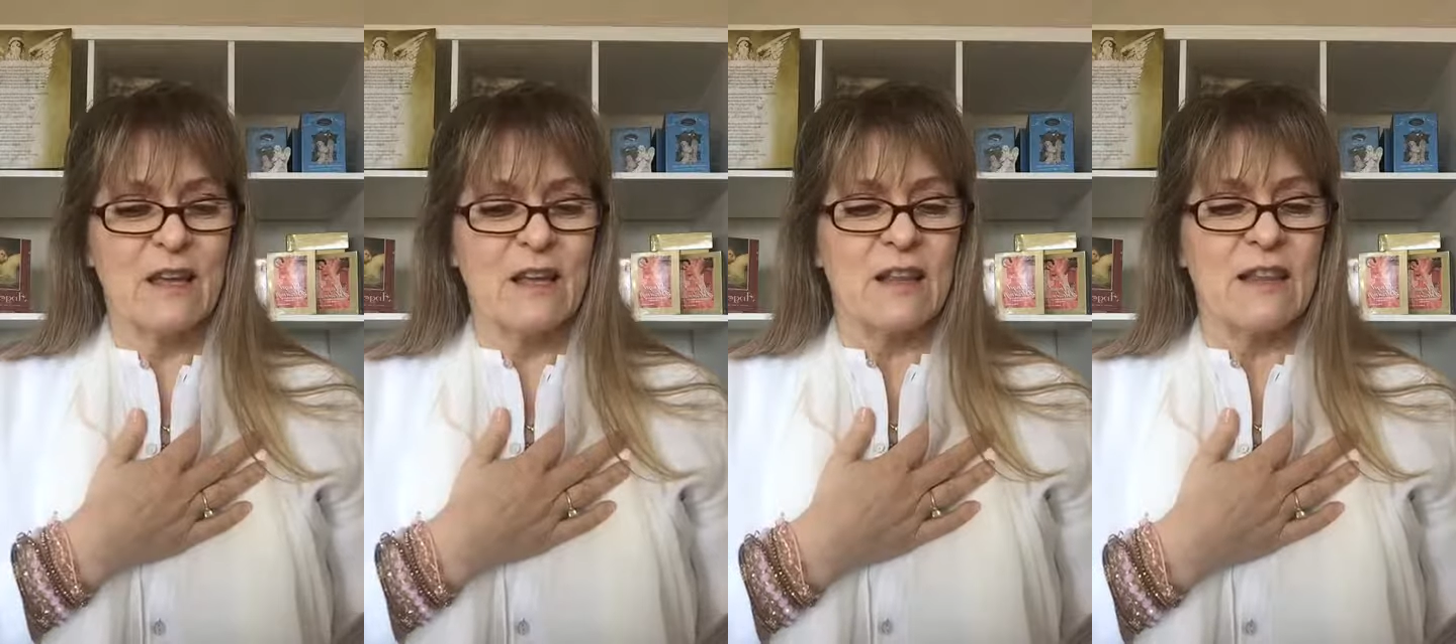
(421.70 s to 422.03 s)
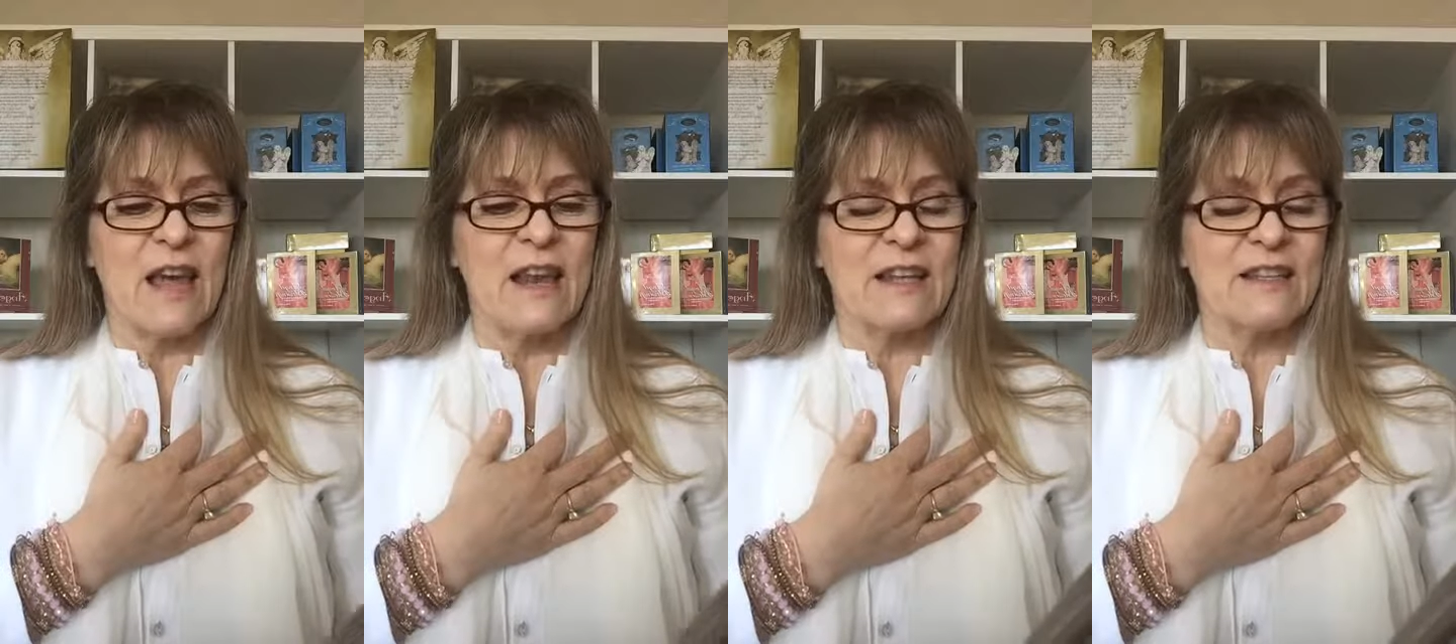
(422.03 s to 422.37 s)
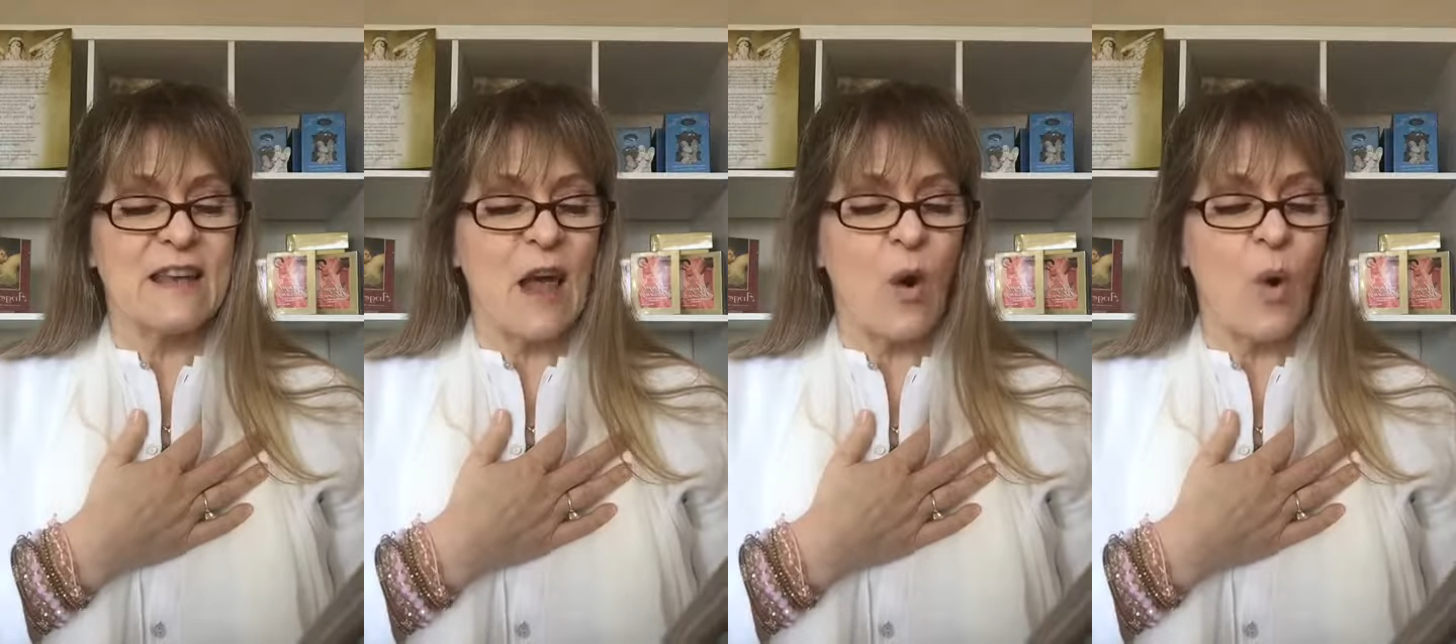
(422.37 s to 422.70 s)
Let
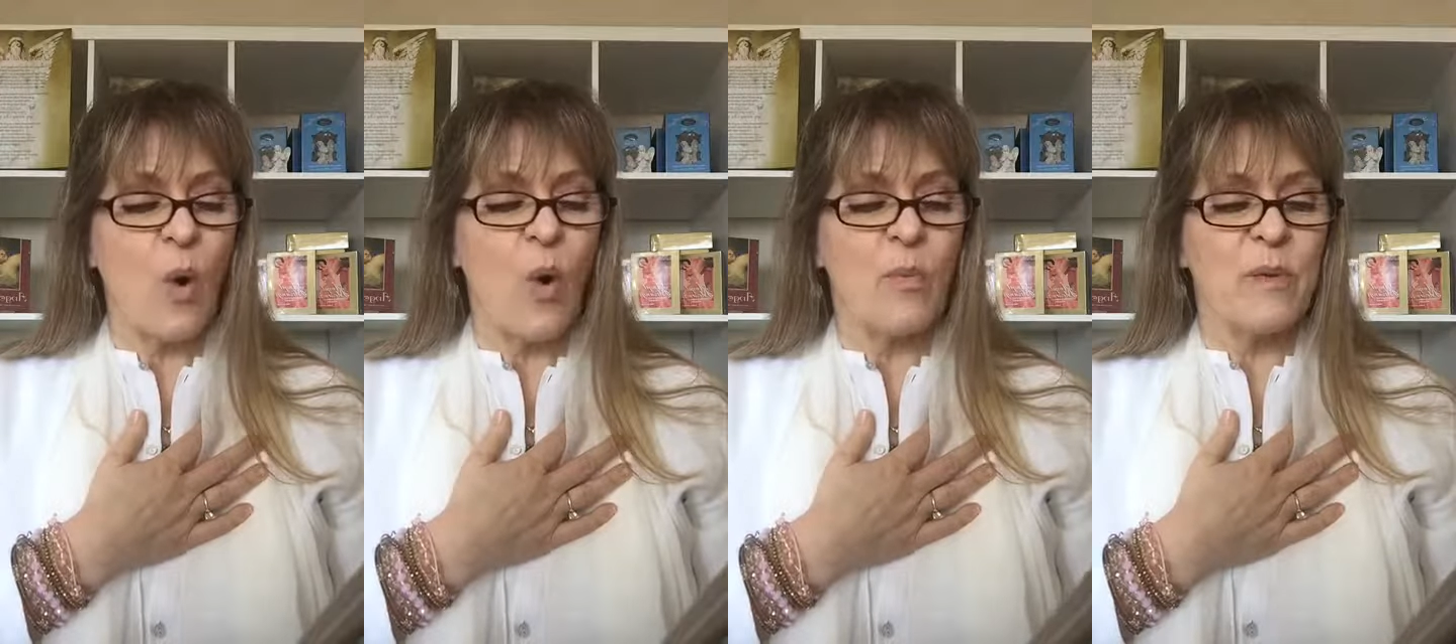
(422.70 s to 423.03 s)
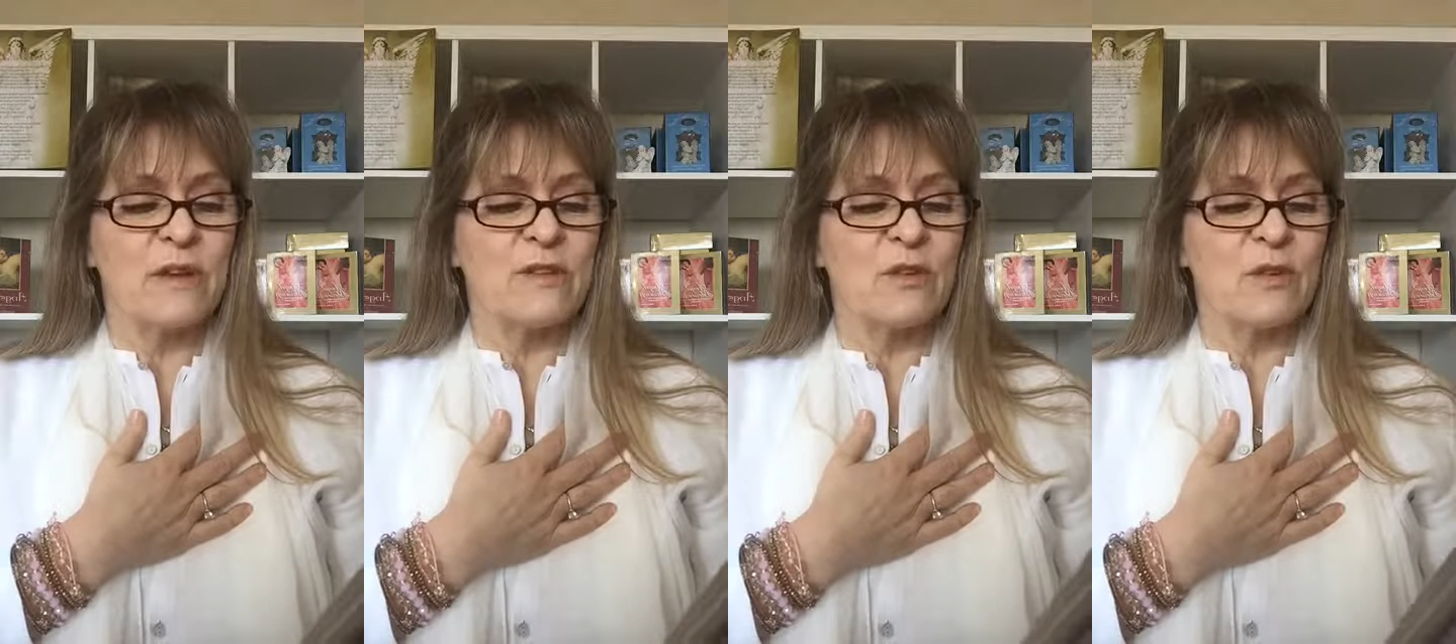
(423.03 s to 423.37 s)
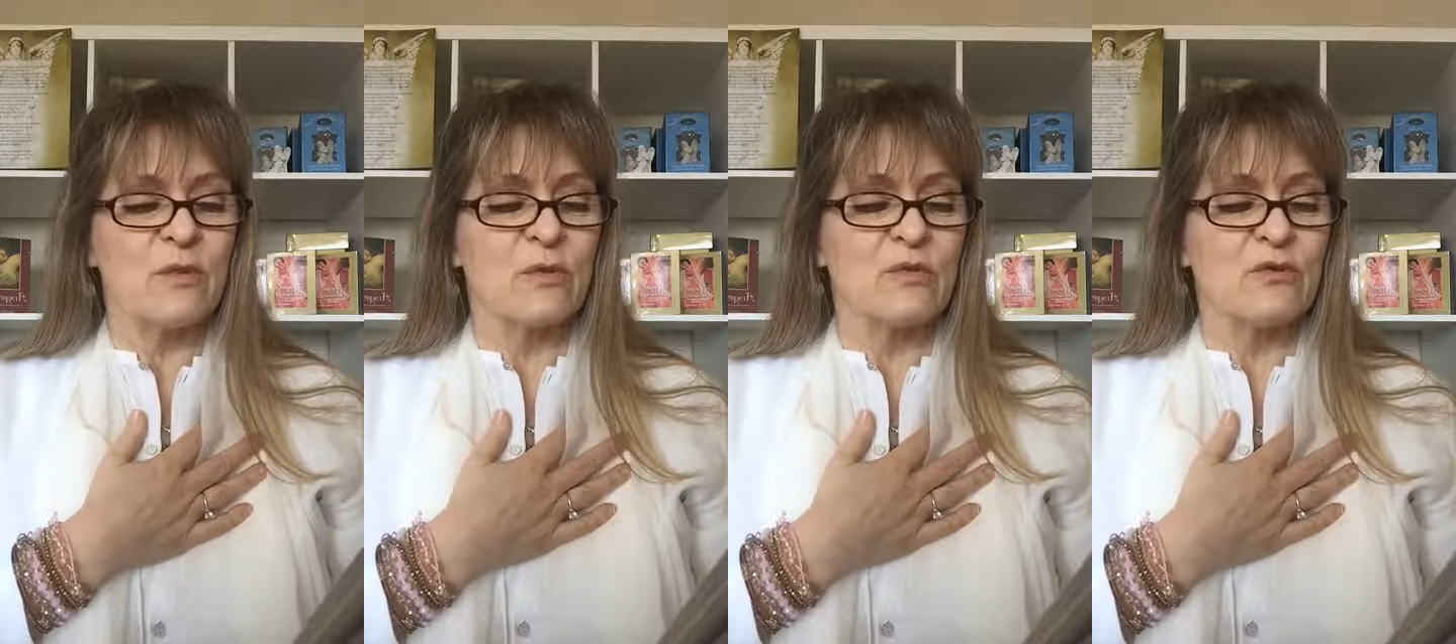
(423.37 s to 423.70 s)
us now open
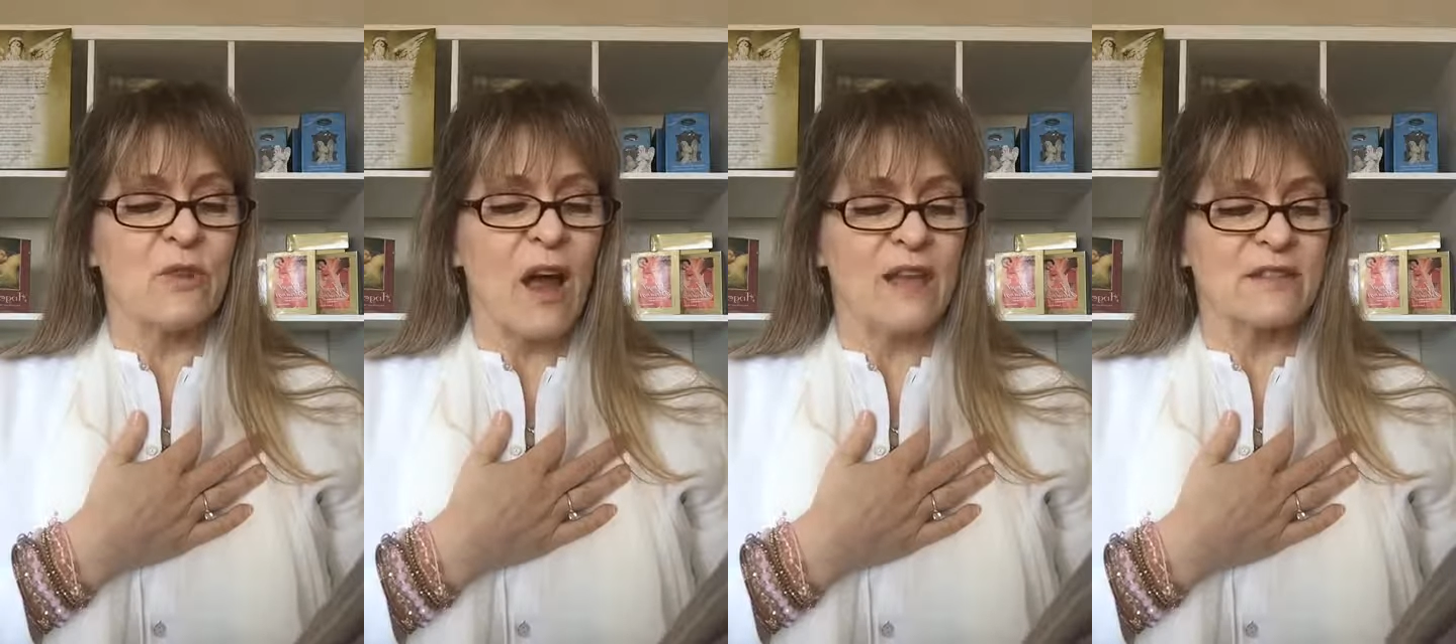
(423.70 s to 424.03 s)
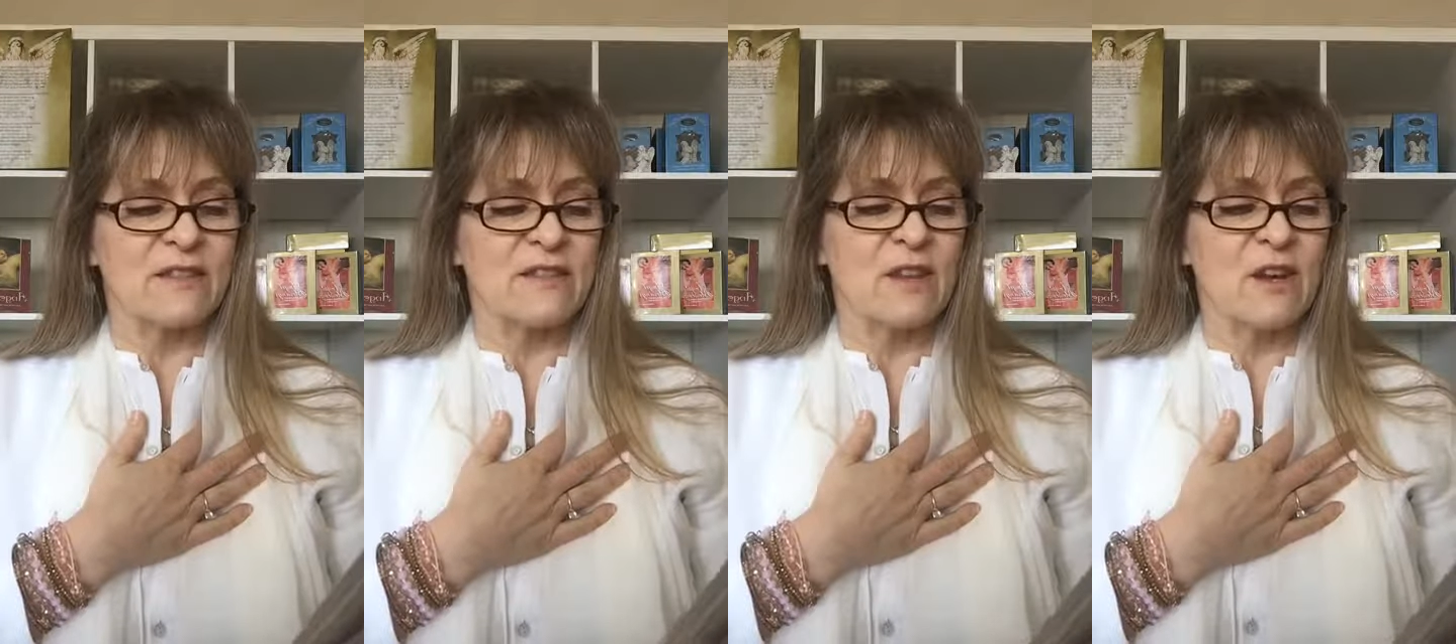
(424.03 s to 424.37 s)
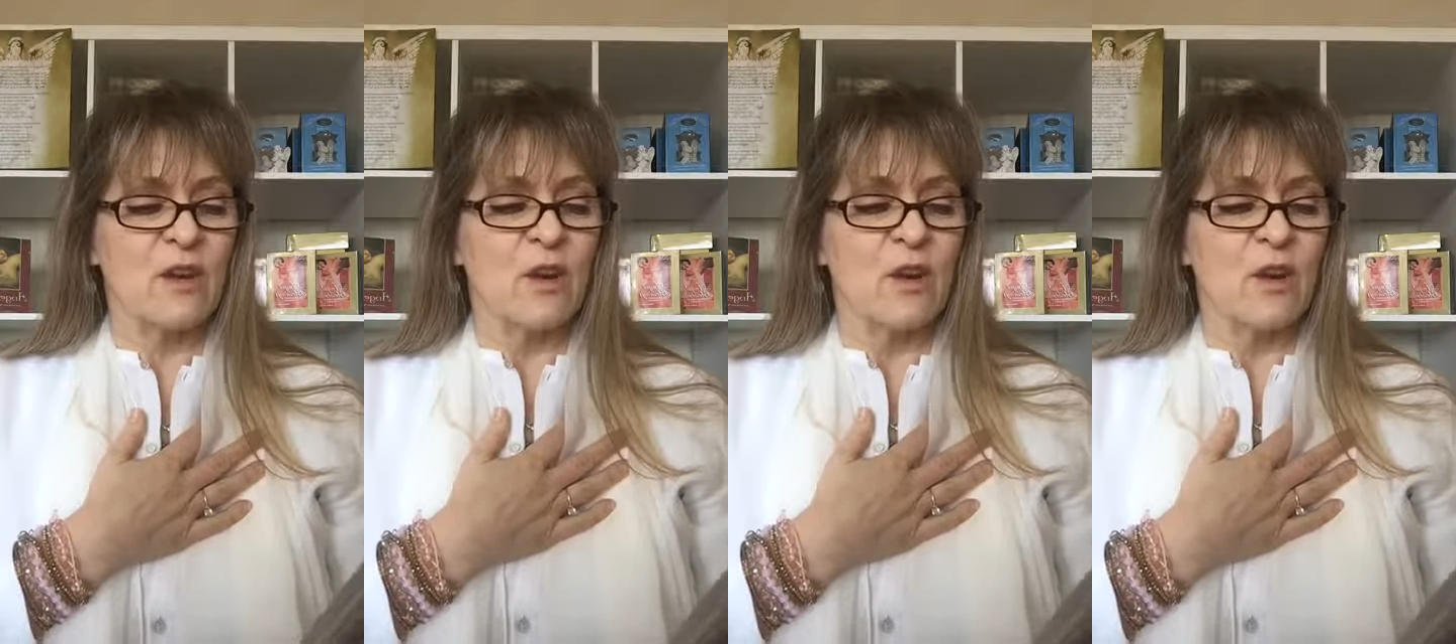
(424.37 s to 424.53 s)
to trust,